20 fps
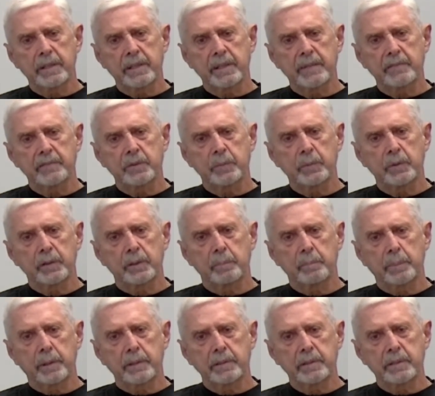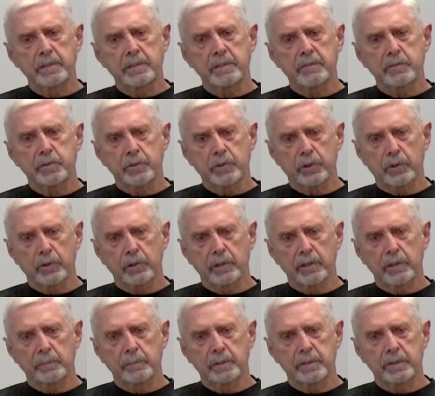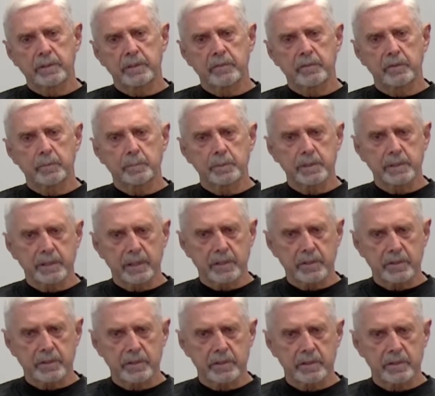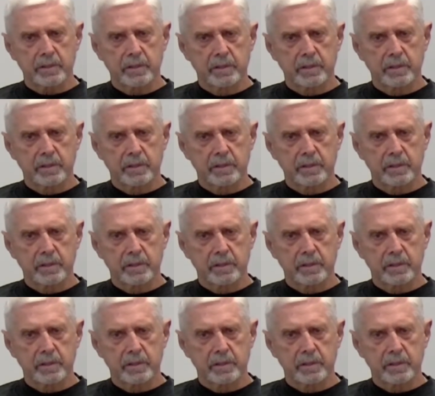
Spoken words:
gifted with abundance of joy and material possessions.